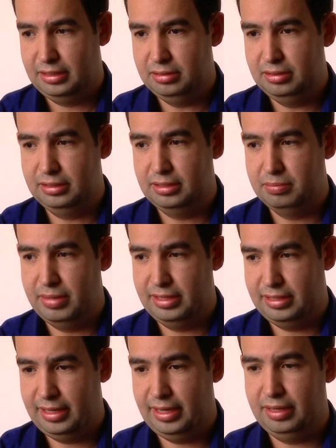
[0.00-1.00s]
you need to
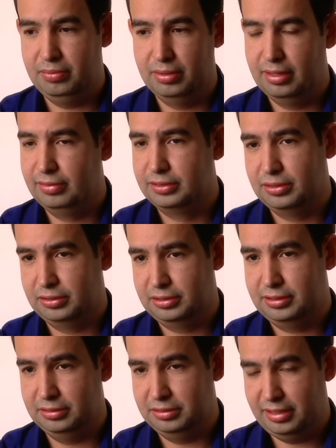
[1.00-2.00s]
maintain whatever social
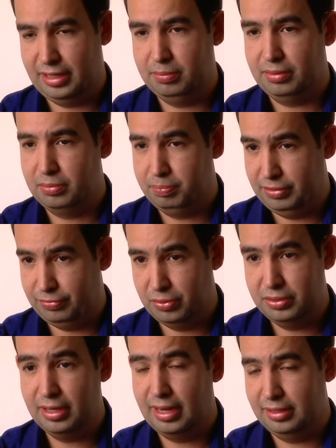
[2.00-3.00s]
skills you had before
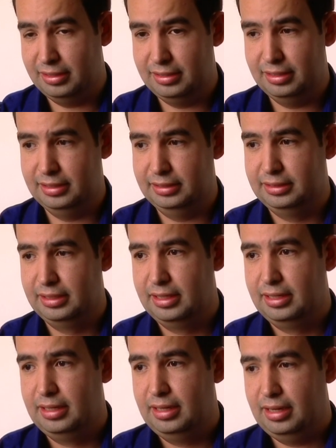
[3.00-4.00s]
you got into this
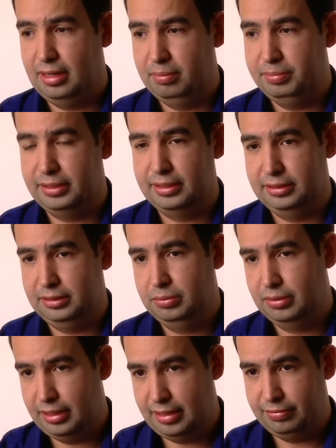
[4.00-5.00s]
um, because you
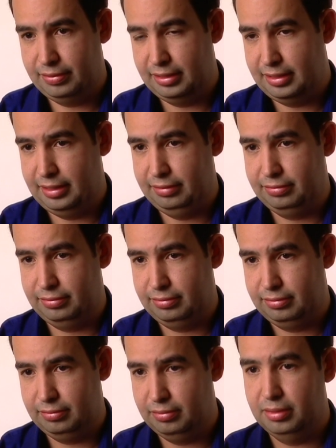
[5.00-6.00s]
will have a life
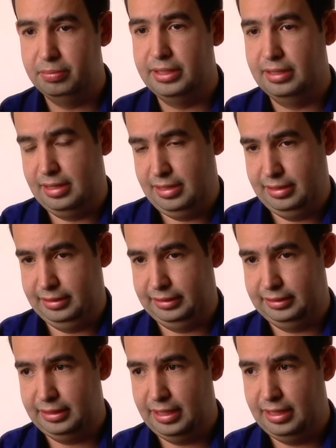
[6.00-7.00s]
well beyond
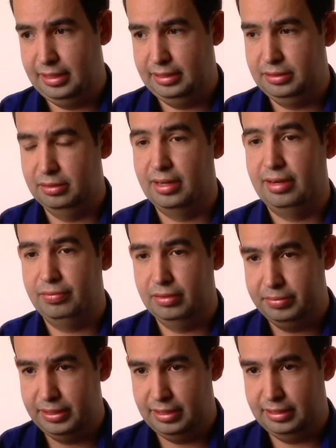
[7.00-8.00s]
this, and your life well
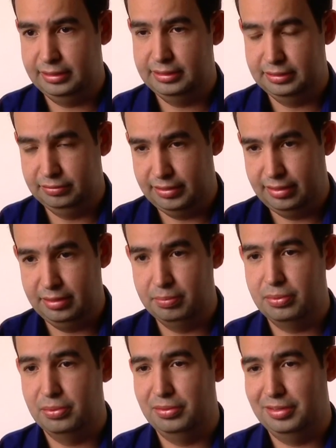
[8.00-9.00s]
beyond this is very
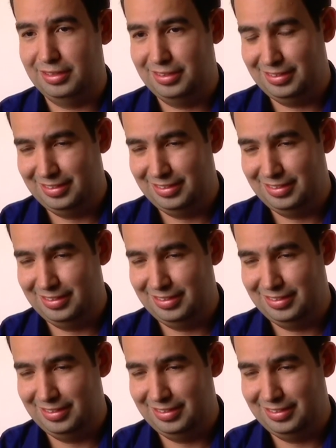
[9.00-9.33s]
important.